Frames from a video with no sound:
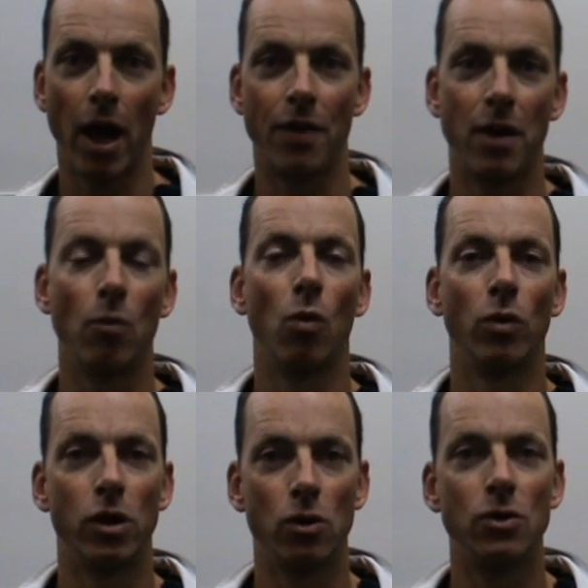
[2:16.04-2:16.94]
and then
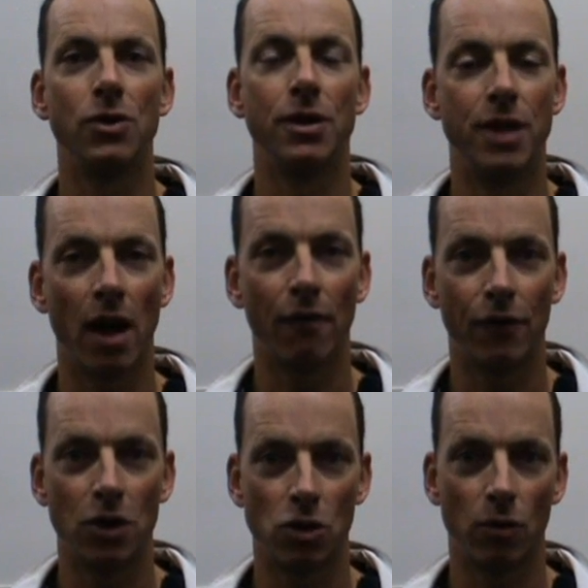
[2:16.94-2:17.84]
we'll use the
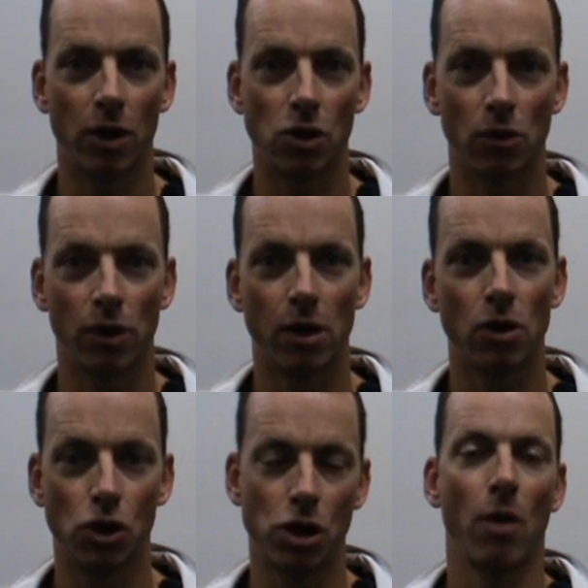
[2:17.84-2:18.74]
Dartfish to
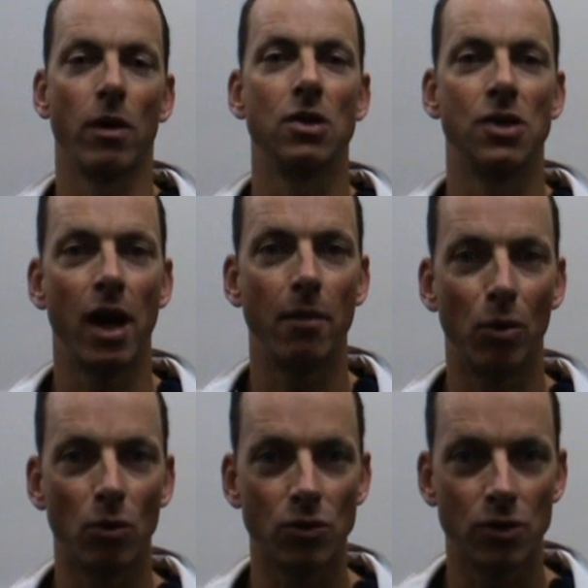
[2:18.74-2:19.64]
actually show
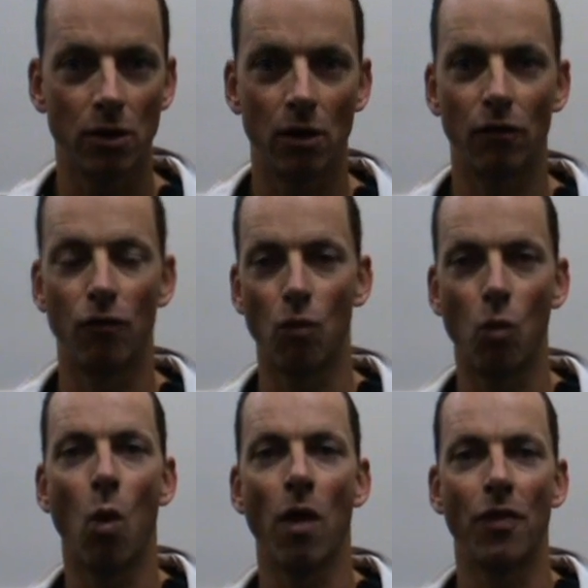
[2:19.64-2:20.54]
examples of
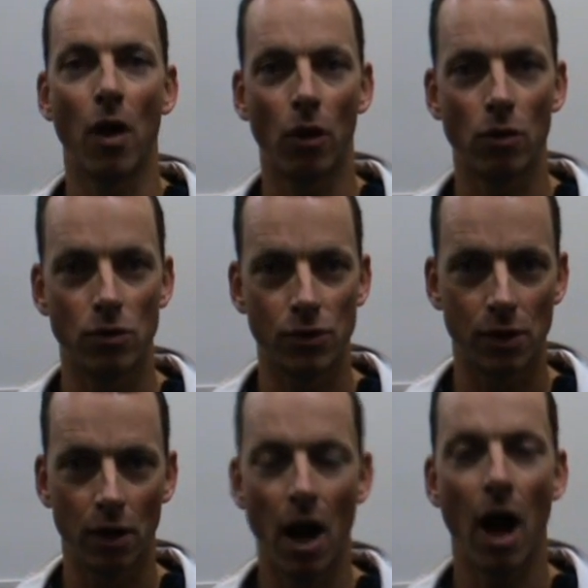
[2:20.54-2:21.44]
what
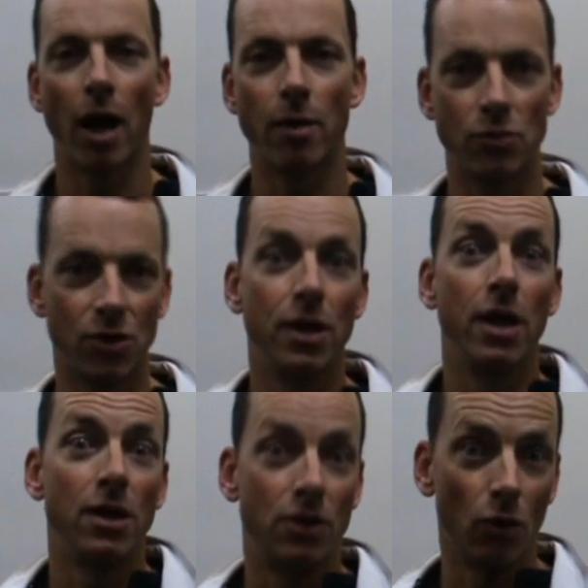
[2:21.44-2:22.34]
those aims
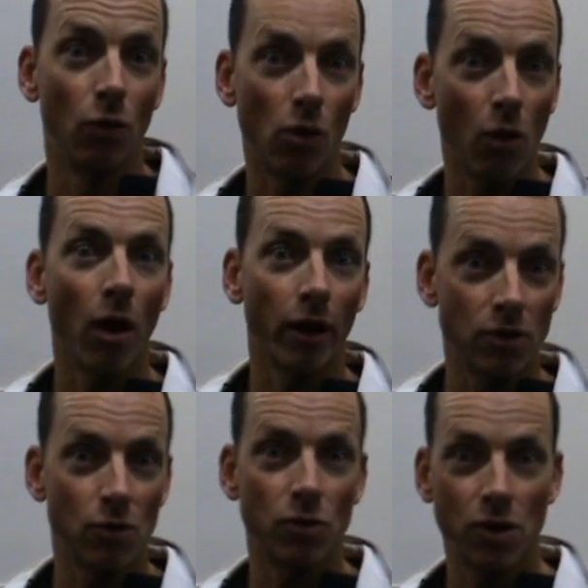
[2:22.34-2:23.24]
need to look like
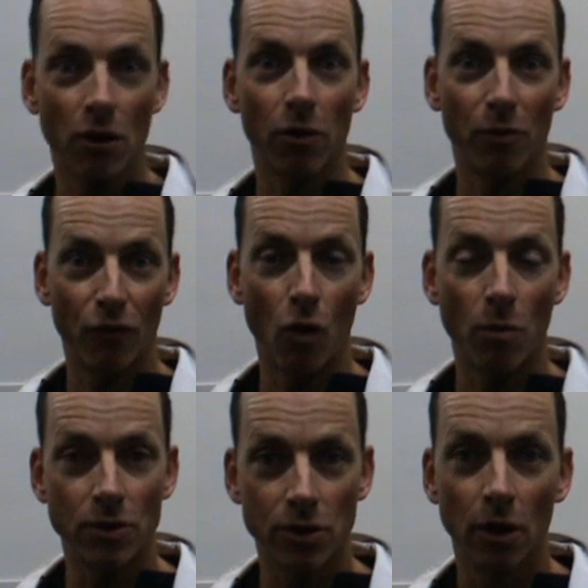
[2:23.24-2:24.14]
as a result of the
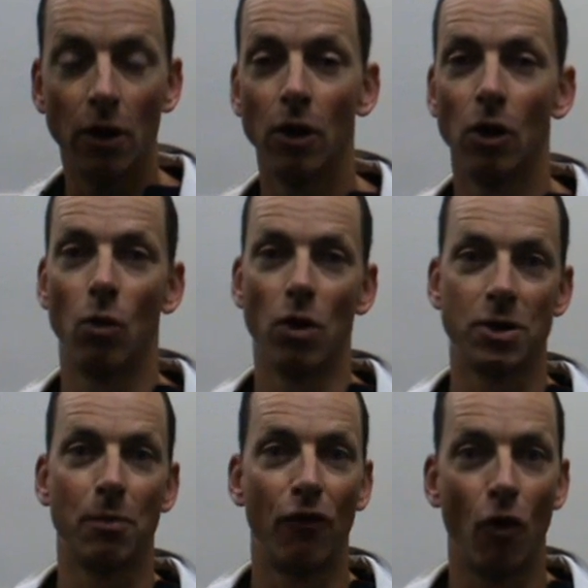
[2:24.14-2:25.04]
performance.
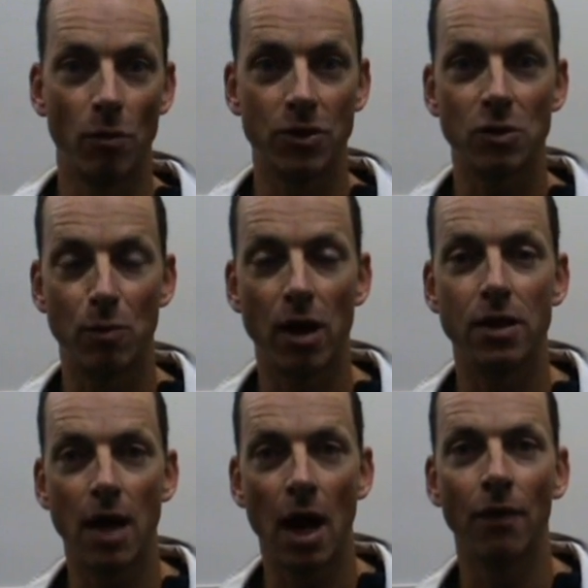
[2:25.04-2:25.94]
Once a performance has
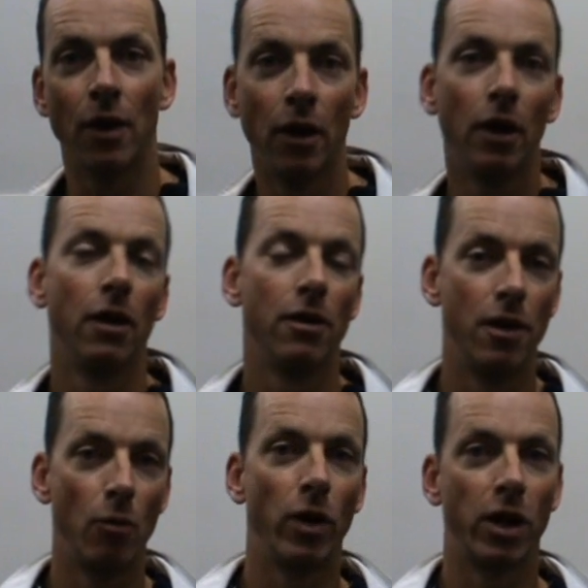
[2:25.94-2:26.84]
been done,
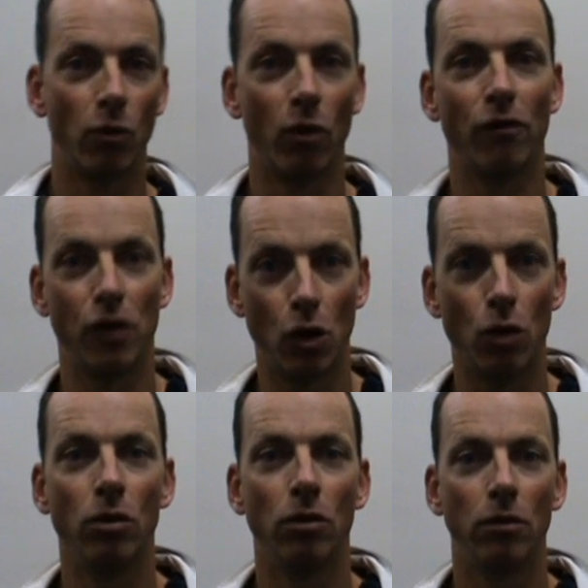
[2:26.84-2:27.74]
then we can
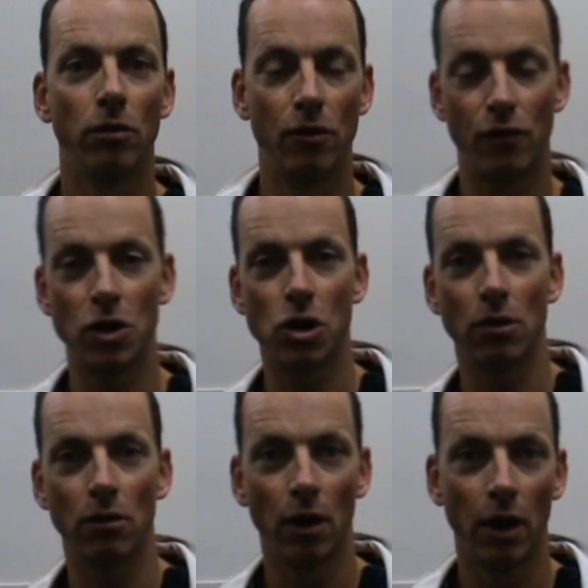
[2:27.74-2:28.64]
review the
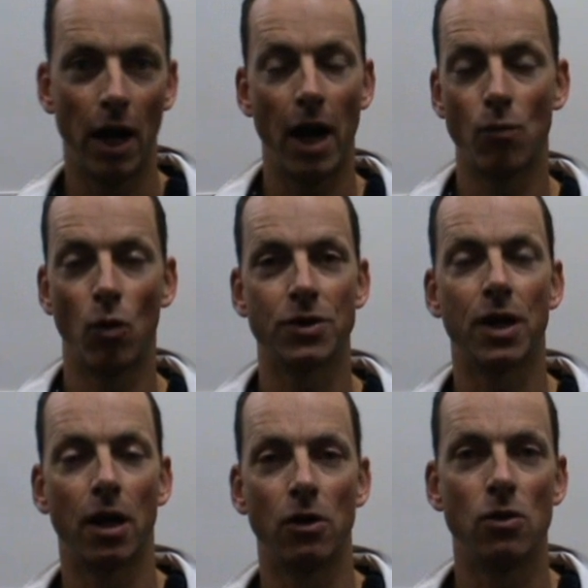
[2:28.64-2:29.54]
vision and once
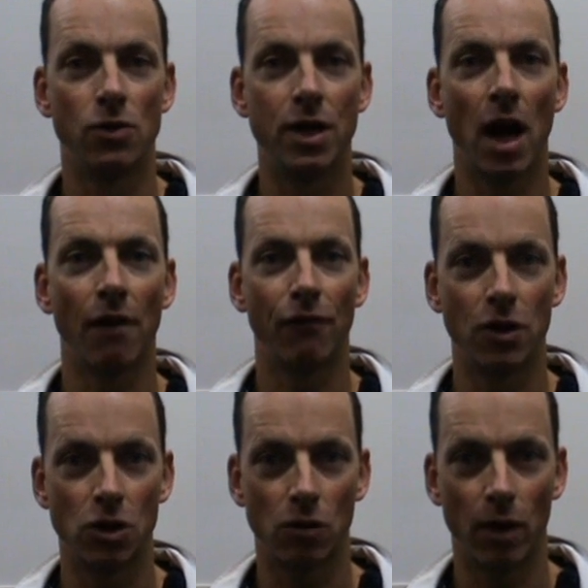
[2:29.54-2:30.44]
again use
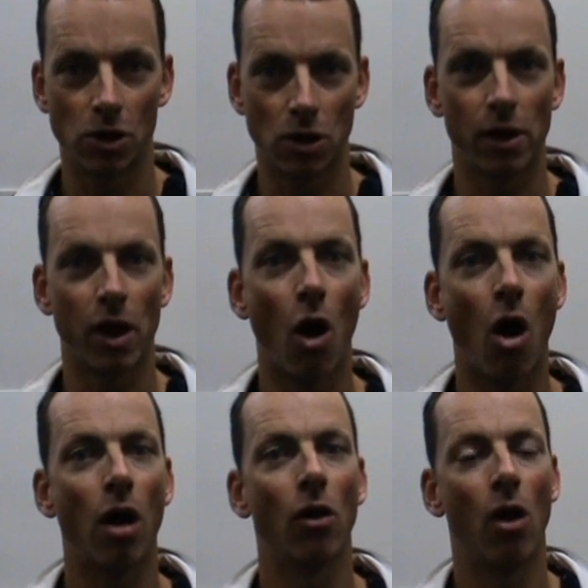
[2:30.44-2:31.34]
Dartfish to actually
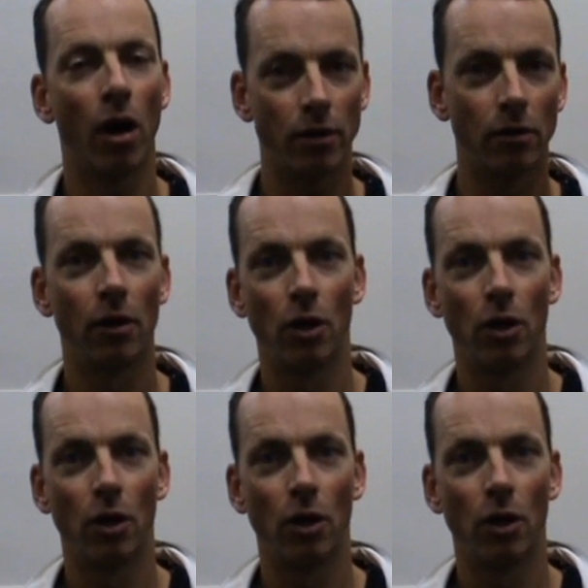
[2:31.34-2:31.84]
highlight